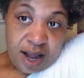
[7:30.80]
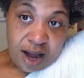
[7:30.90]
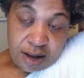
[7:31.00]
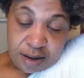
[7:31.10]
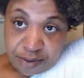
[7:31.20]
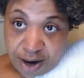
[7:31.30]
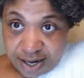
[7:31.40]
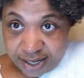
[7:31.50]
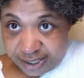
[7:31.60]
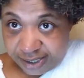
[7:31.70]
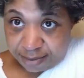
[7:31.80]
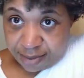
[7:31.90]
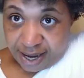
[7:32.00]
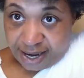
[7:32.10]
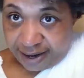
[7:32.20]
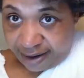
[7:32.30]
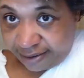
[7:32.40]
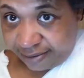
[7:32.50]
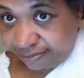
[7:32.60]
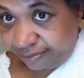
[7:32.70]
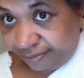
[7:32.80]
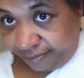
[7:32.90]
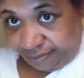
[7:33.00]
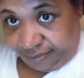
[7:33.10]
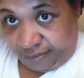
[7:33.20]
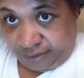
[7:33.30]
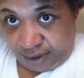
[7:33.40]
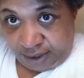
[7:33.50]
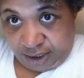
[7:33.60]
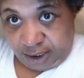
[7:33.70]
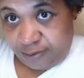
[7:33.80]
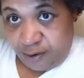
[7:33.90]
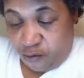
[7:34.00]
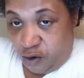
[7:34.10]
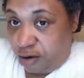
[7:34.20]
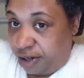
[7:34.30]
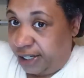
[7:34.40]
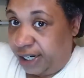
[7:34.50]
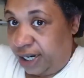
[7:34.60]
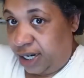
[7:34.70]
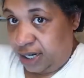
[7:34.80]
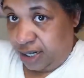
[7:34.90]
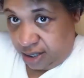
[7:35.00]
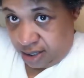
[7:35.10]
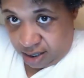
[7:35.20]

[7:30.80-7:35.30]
All the product is in my hair. It's been worked in.